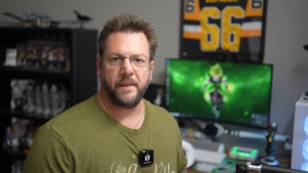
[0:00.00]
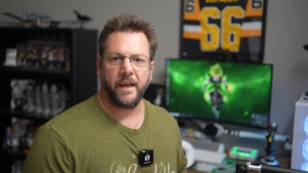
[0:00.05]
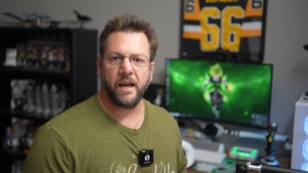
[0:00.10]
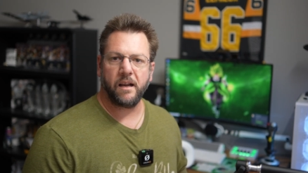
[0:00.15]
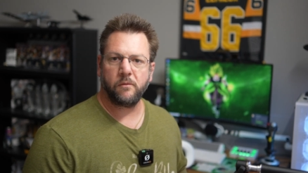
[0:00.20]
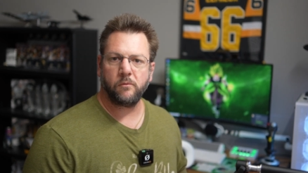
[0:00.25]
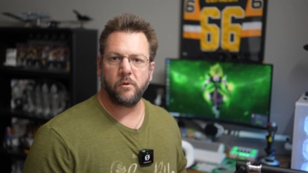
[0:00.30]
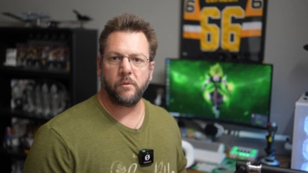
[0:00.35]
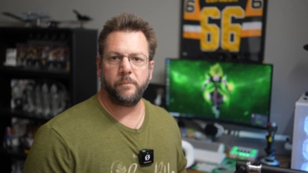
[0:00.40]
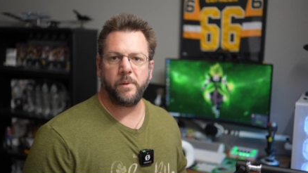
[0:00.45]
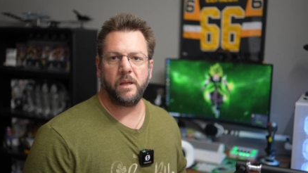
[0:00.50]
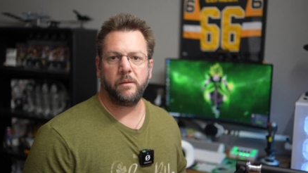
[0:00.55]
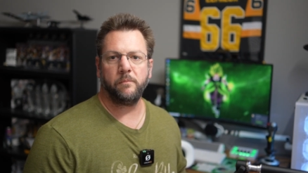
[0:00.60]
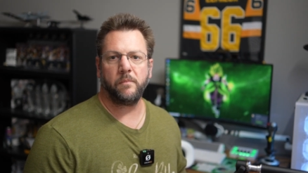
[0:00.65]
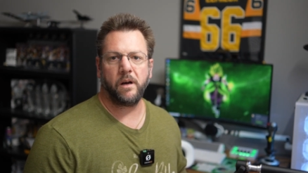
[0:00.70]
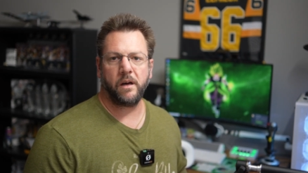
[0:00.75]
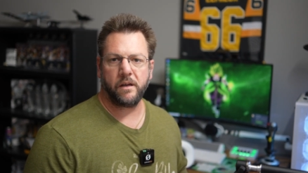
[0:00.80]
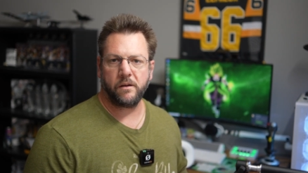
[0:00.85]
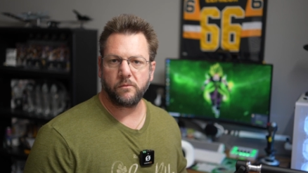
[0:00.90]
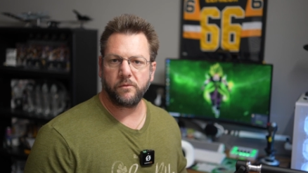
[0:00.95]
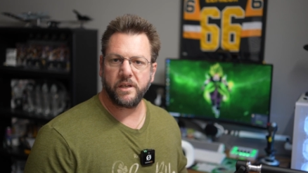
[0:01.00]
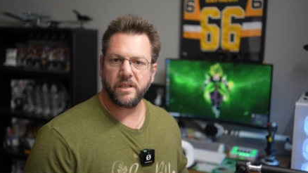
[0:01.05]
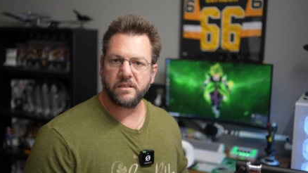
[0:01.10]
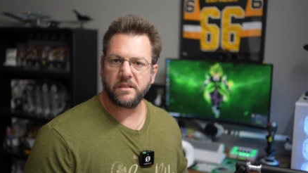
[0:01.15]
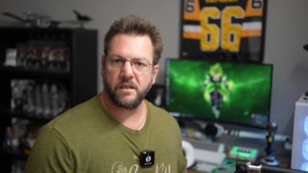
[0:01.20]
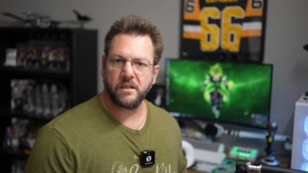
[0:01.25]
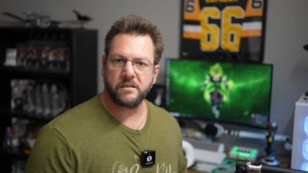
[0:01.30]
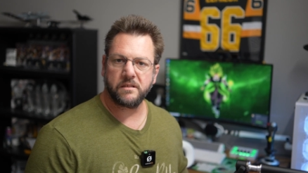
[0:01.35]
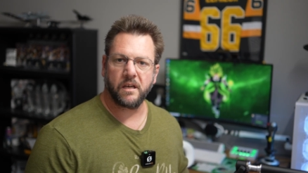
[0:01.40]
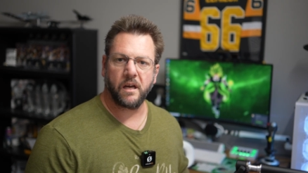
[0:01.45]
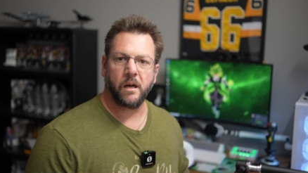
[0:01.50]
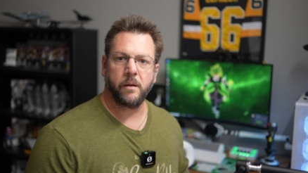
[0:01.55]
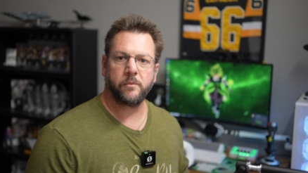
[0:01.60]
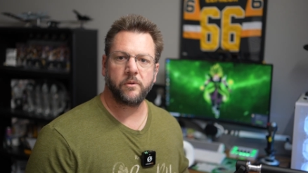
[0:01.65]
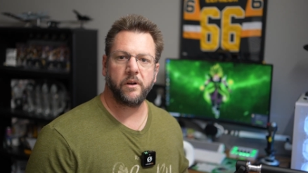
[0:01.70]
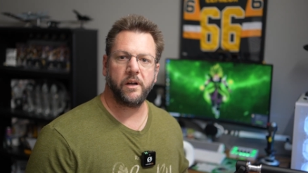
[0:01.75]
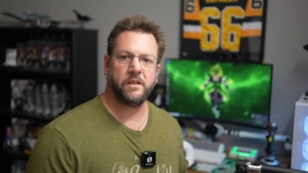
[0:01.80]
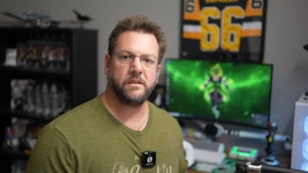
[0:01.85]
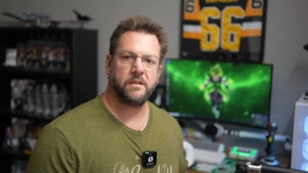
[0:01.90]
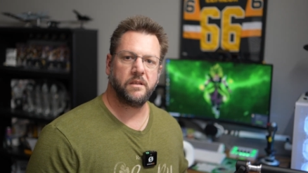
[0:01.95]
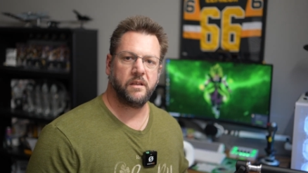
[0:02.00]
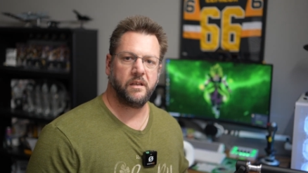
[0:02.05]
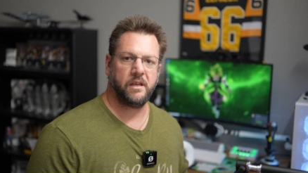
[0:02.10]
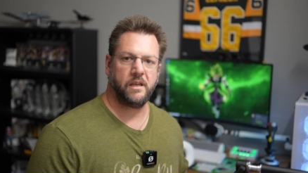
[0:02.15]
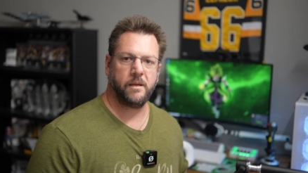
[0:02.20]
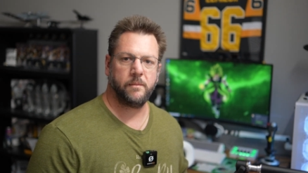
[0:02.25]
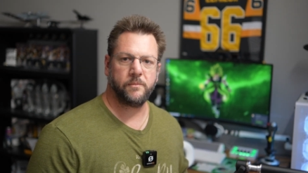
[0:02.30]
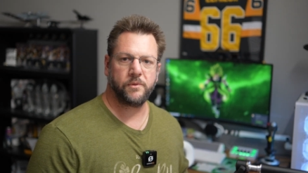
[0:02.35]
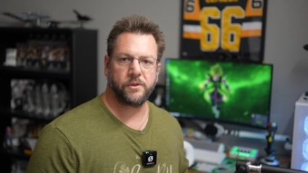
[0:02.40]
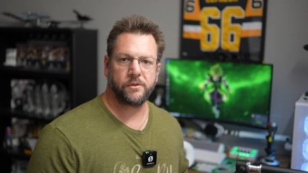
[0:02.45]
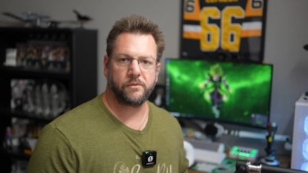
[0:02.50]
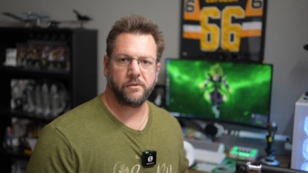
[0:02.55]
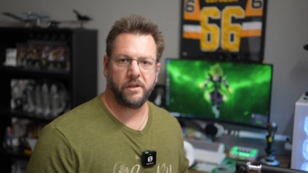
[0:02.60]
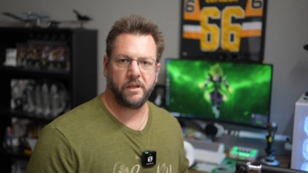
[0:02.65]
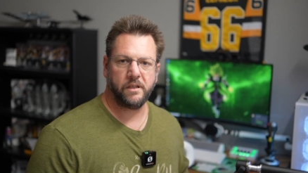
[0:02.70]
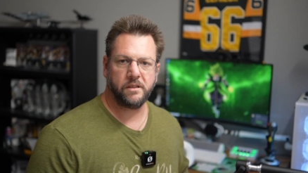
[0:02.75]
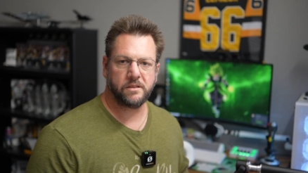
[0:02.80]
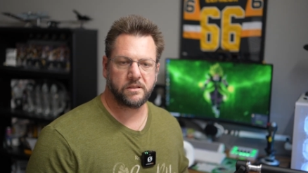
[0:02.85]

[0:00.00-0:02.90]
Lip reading: that would be my reason to upgrade to the M3.